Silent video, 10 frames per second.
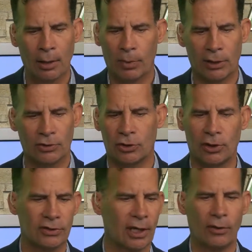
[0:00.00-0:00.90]
because
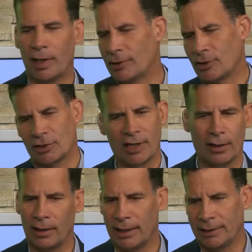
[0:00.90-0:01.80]
jurors don't
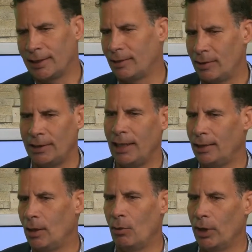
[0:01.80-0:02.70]
necessarily, at the end of the day,
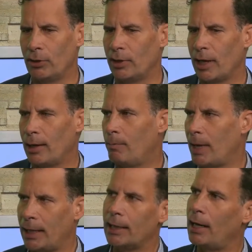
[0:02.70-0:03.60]
know whether or not a
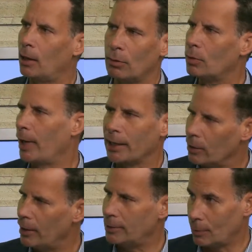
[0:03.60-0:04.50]
Medicare
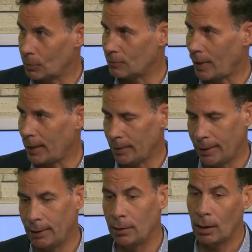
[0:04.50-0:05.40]
regulation was
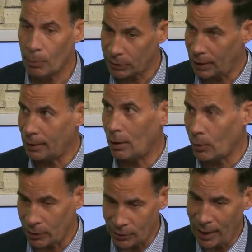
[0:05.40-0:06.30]
violated, but they know
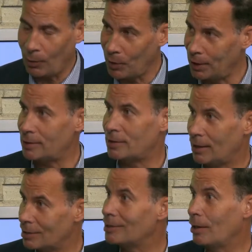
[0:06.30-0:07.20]
whether that witness
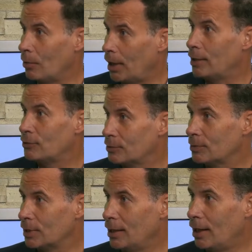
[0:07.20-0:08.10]
thinks there was,
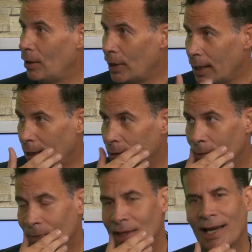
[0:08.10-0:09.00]
and
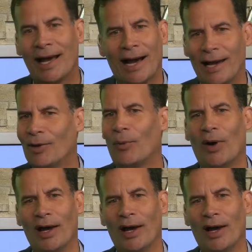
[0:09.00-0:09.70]
I don't